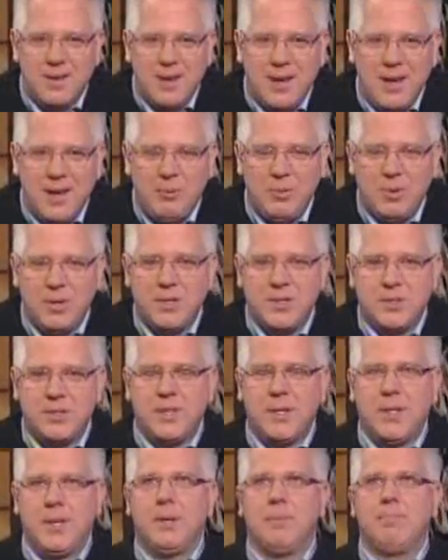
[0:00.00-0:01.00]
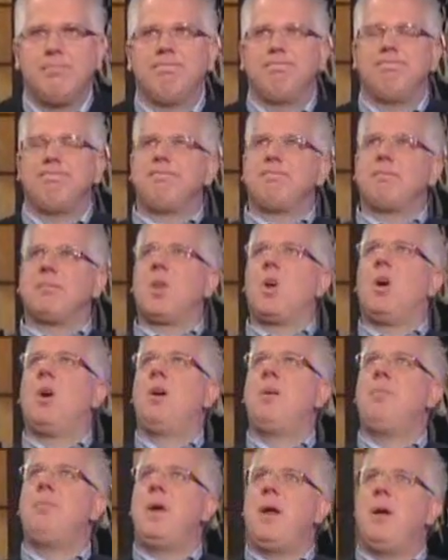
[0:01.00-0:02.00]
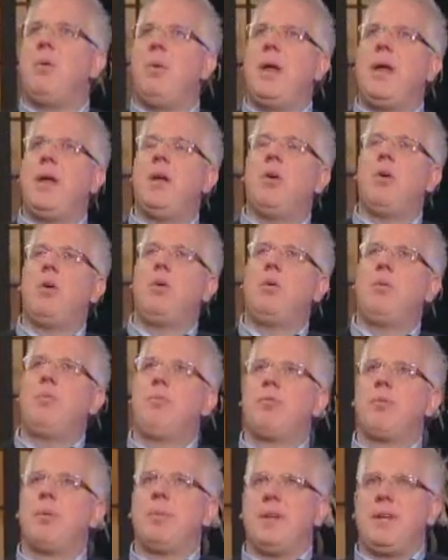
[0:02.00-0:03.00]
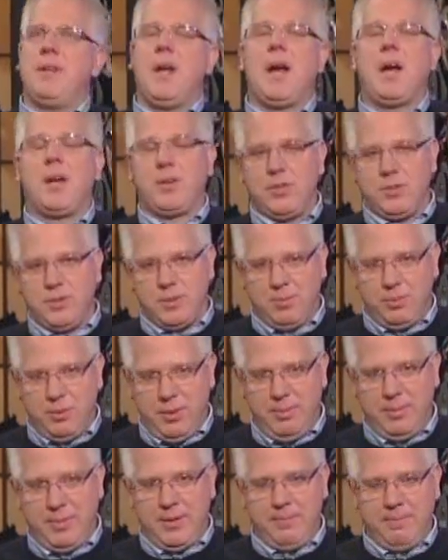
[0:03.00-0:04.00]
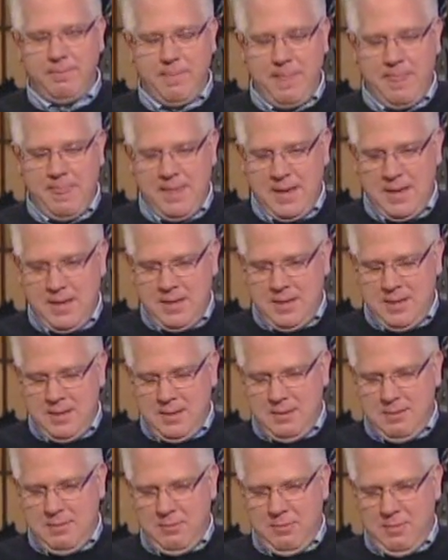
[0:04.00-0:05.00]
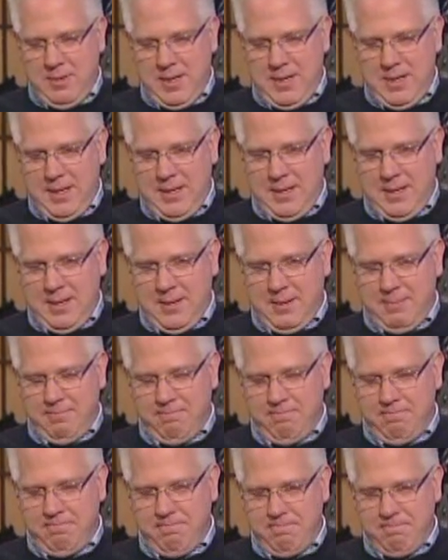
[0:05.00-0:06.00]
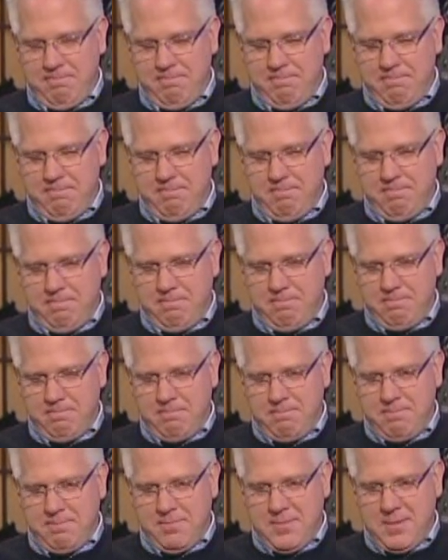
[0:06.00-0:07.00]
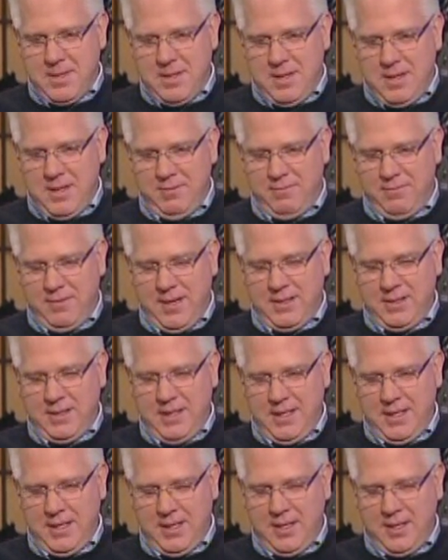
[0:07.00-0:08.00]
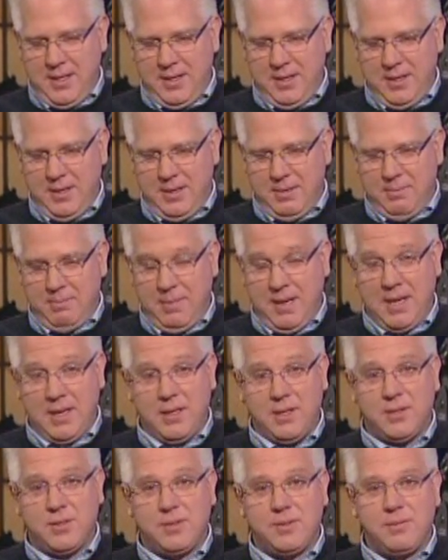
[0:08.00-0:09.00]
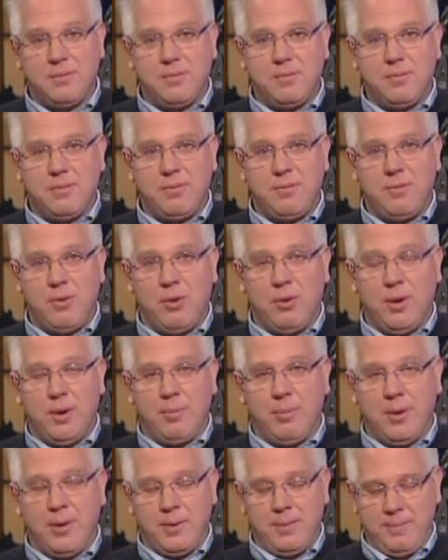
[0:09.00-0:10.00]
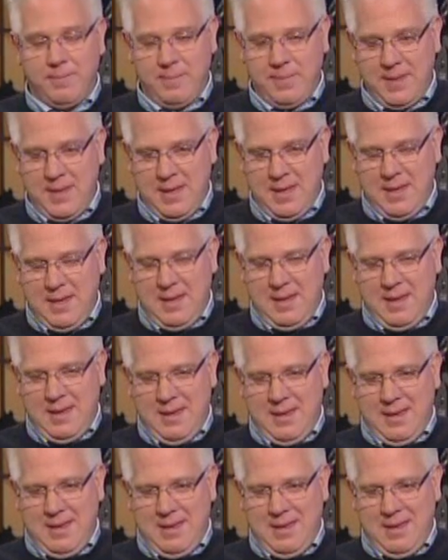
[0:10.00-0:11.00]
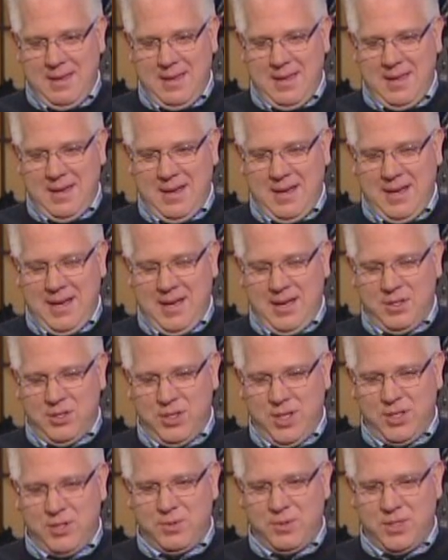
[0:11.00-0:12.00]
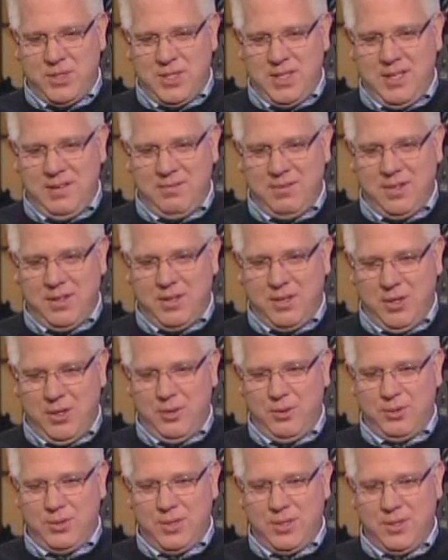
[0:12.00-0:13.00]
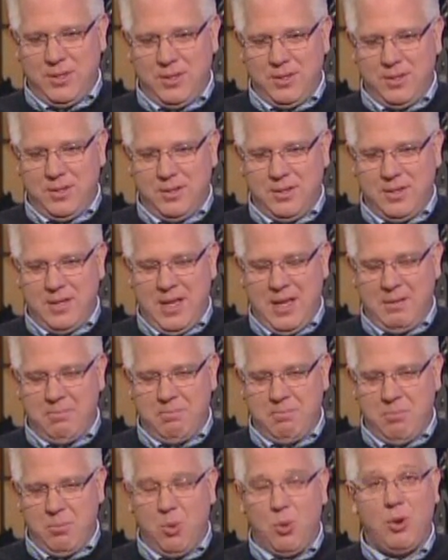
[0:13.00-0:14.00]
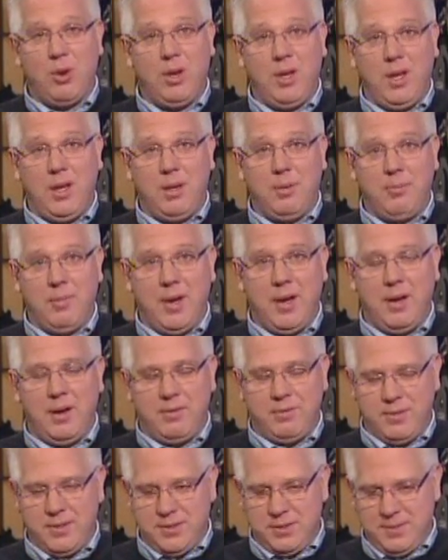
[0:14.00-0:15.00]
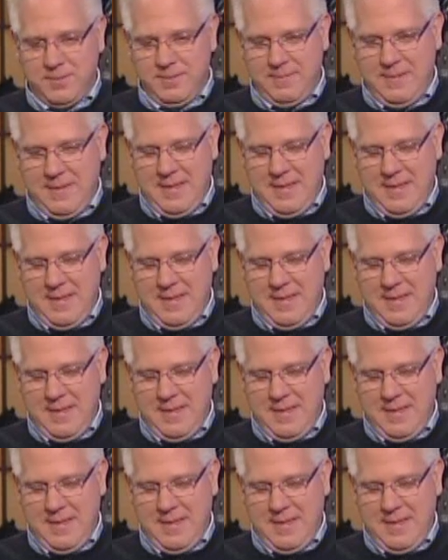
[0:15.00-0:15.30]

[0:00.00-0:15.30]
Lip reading: I was on my way home from a doctor's appointment when I finally got Amanda's phone number. And I had just received the coat that morning in my office.